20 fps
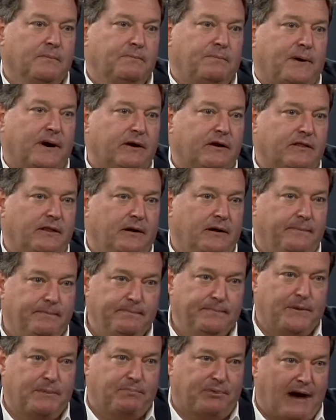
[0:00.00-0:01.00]
Part of the,
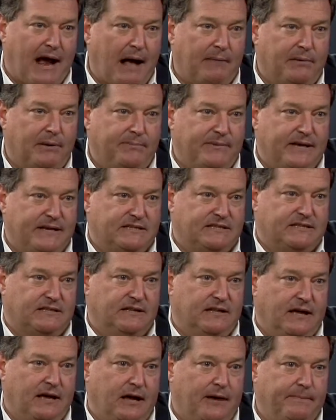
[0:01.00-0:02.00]
the problem is
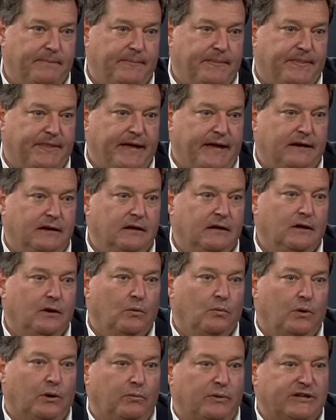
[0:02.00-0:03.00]
um, that
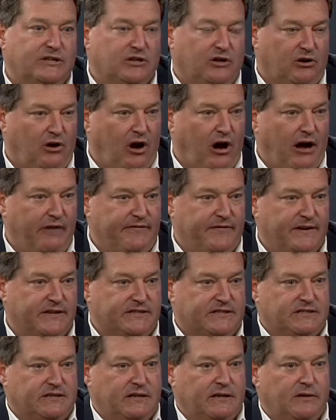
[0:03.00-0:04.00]
when we took
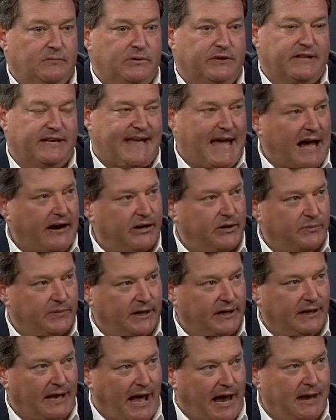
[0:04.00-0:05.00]
office, with the county
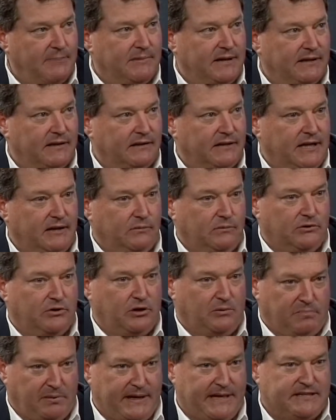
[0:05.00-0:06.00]
realignment that
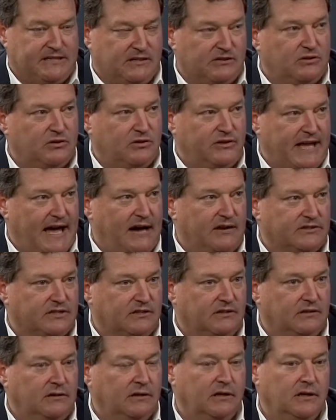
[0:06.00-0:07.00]
took place in
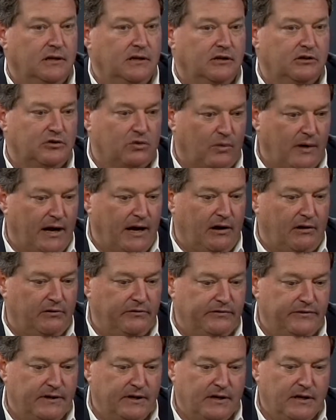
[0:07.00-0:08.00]

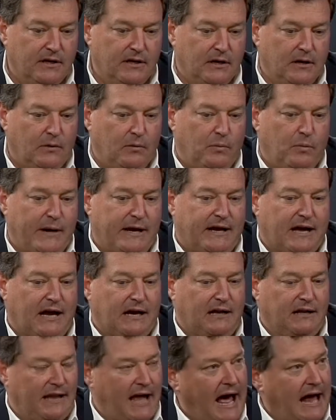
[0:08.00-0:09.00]
2012, we cut a
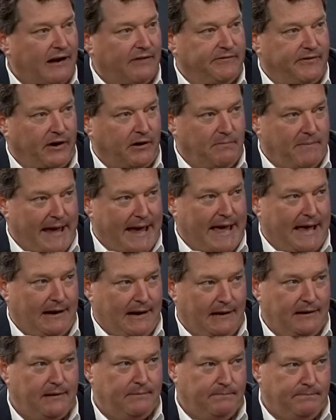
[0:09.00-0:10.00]
lot of our
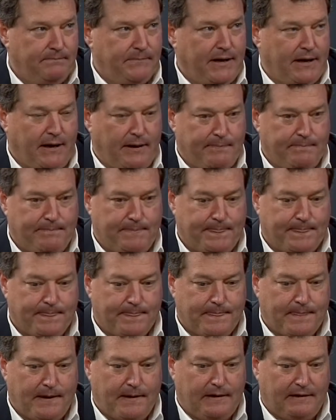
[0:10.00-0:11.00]
man um,
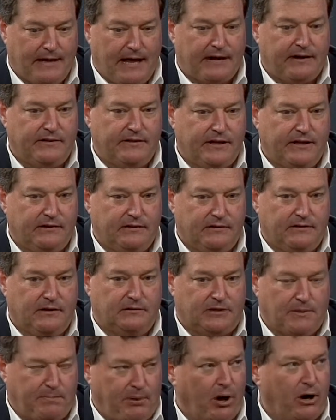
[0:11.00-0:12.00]
a lot of the, the
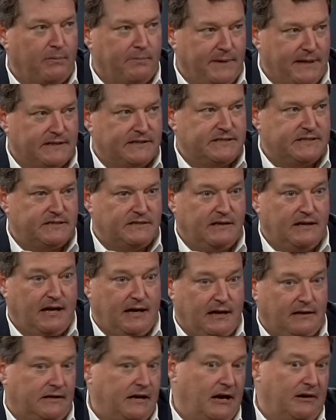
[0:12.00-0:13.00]
departments
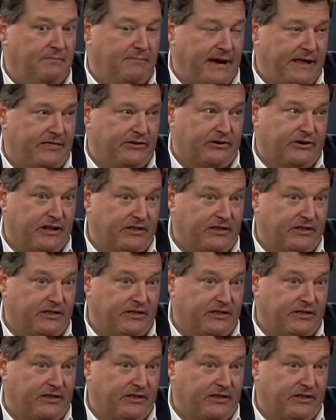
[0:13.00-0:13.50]
uh, cut them by 30,